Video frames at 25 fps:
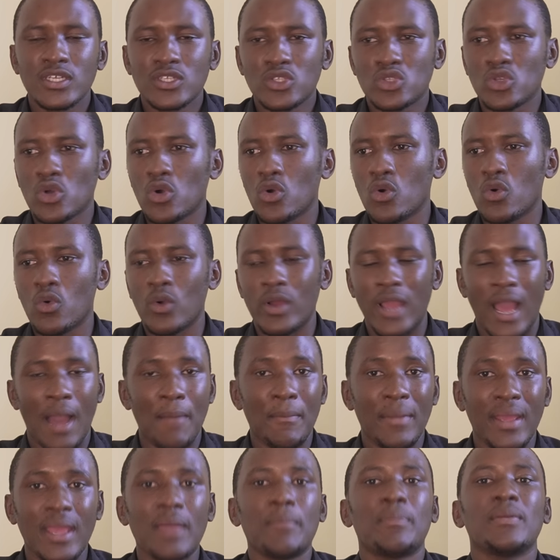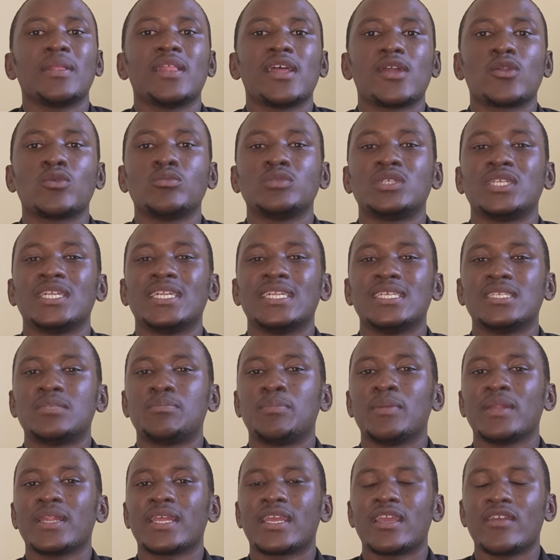So I'm happy that Mshini has
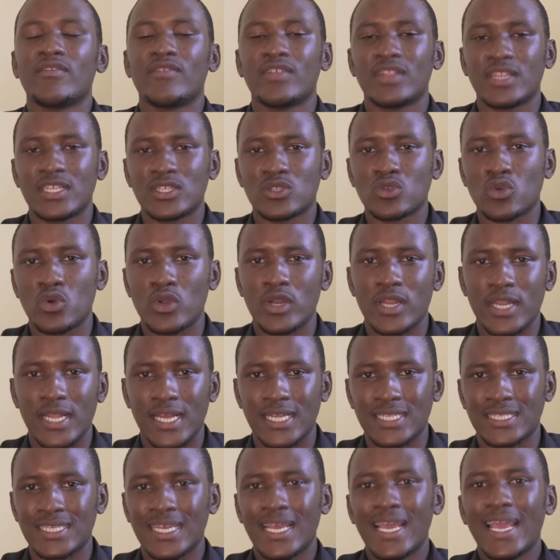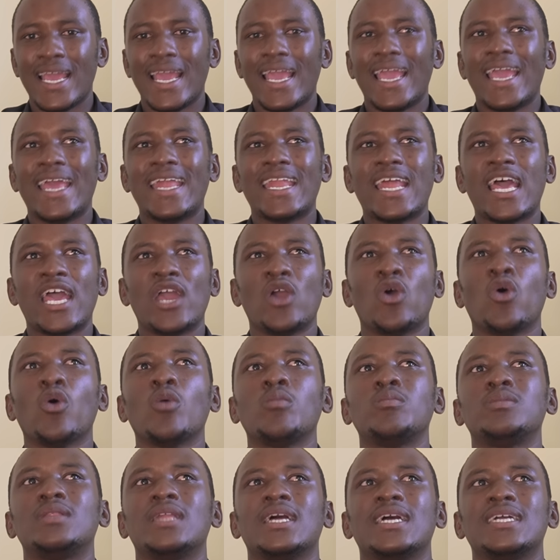been given this contract, and I
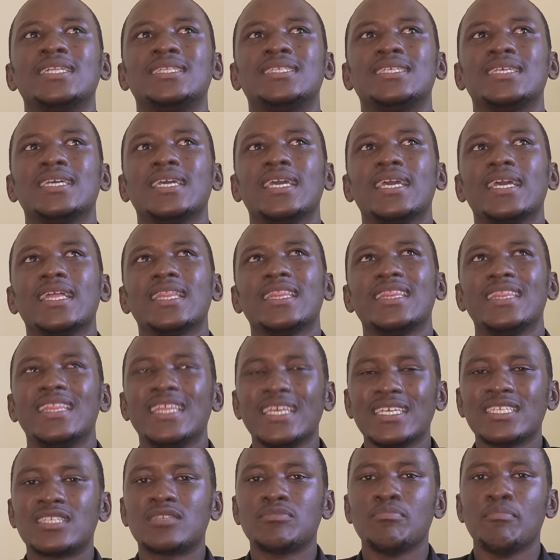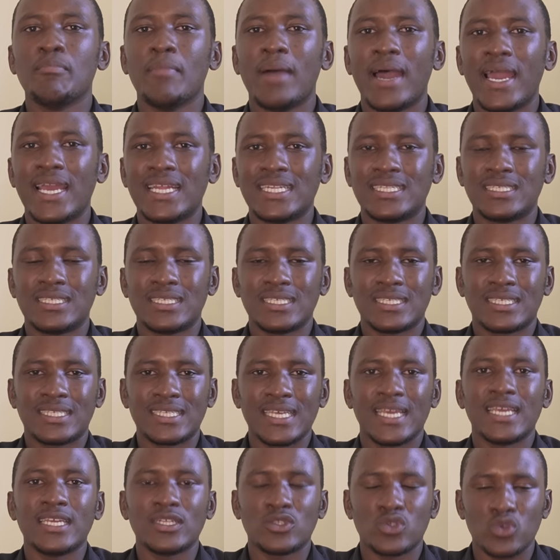hope that this might
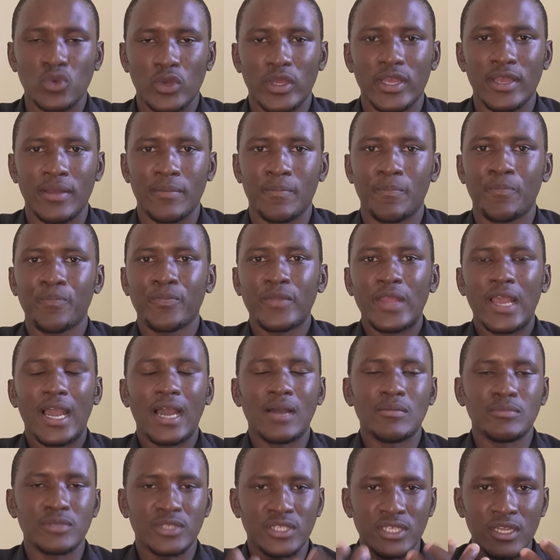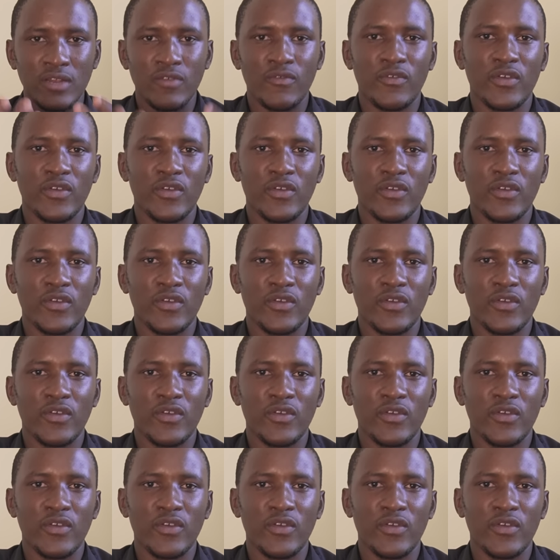say to him, I'm still